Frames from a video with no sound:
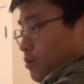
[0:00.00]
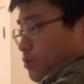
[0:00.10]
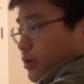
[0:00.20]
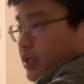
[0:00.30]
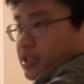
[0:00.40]

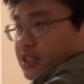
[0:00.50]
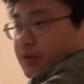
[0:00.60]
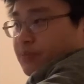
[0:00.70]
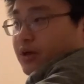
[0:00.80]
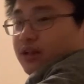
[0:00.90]
is
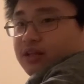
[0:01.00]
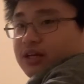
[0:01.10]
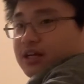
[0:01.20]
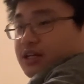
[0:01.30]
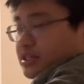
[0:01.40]
Zeppeli
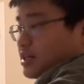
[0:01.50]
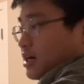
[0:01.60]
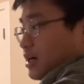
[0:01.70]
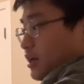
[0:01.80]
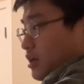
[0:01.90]
gonna
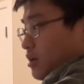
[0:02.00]
die?